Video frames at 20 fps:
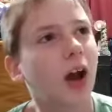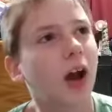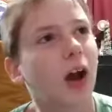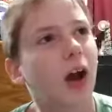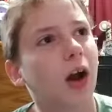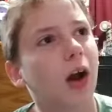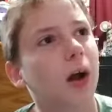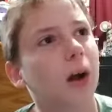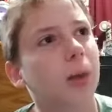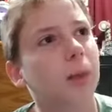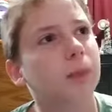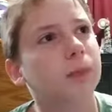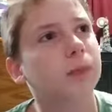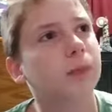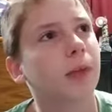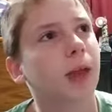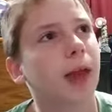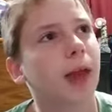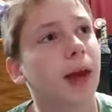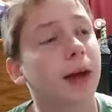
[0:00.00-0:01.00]

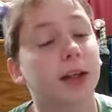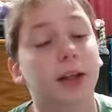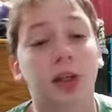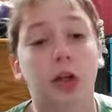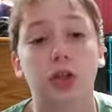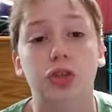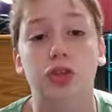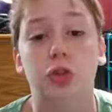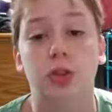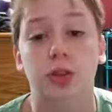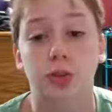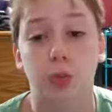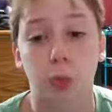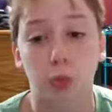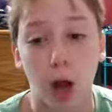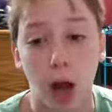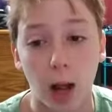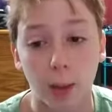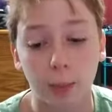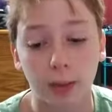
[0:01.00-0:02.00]
Um, and he also has
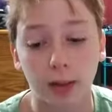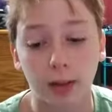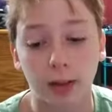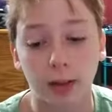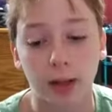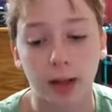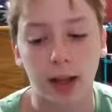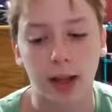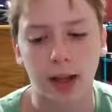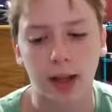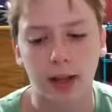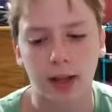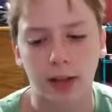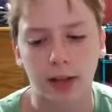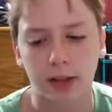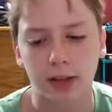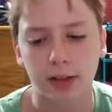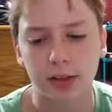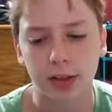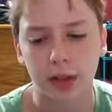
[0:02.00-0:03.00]
Robin,
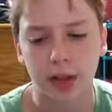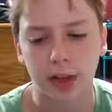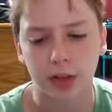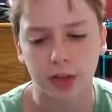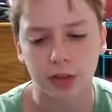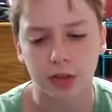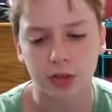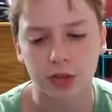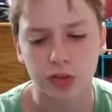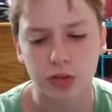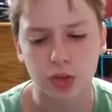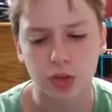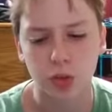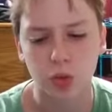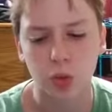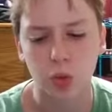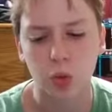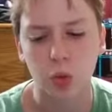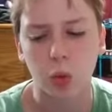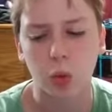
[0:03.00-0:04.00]
and he has
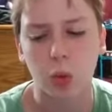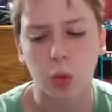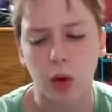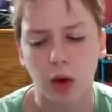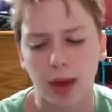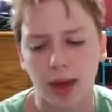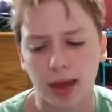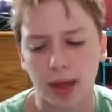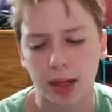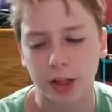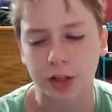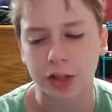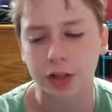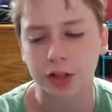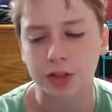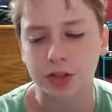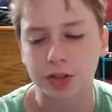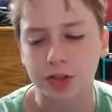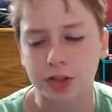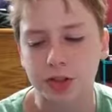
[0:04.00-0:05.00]
two
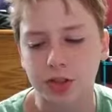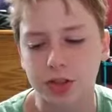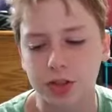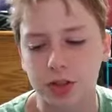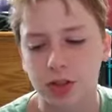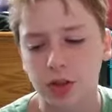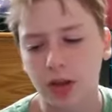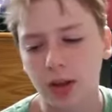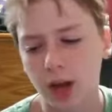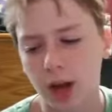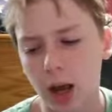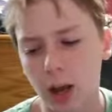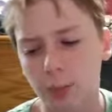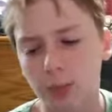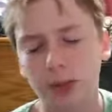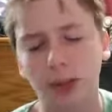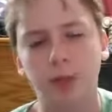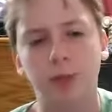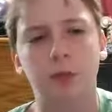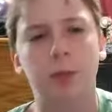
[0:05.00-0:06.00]
agents, I
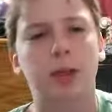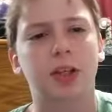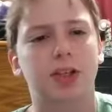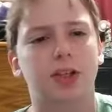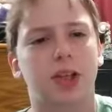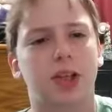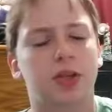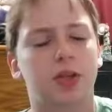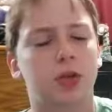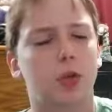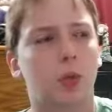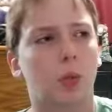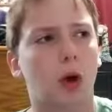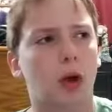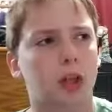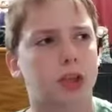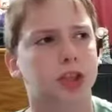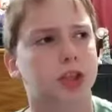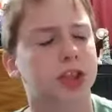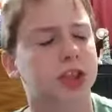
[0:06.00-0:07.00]
believe, because I do
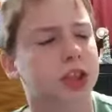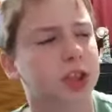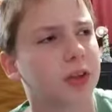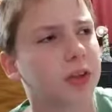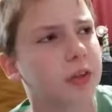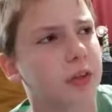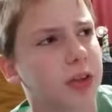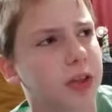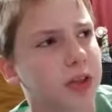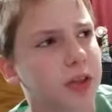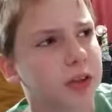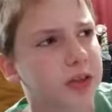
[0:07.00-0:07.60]
watch the